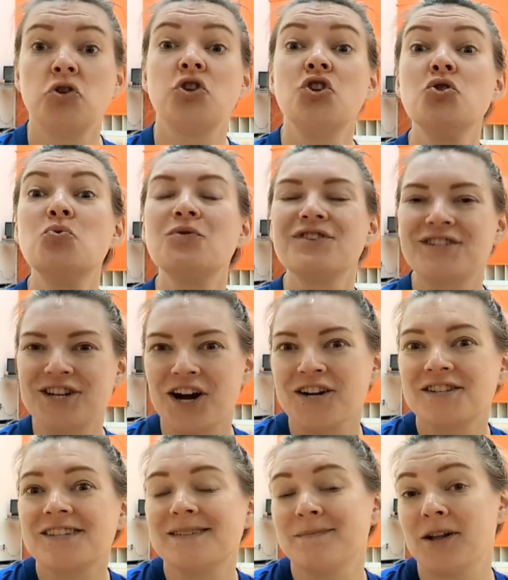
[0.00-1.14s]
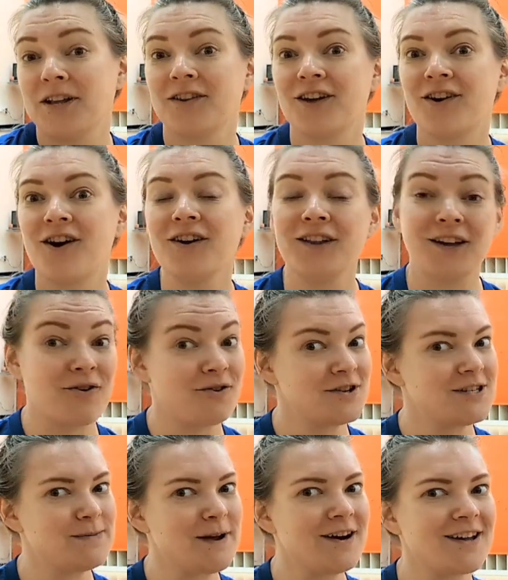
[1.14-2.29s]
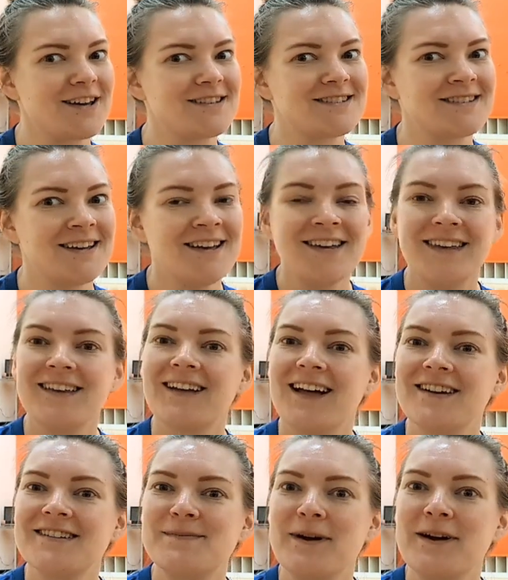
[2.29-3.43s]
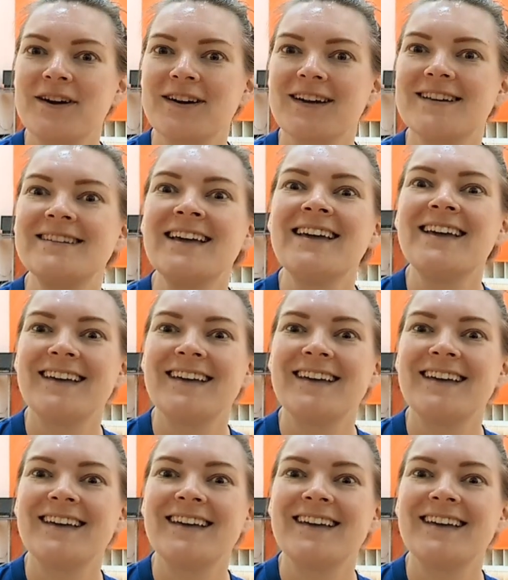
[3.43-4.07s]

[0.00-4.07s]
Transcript: you will start smelling like garlic or asparagus. Eat a lot of asparagus.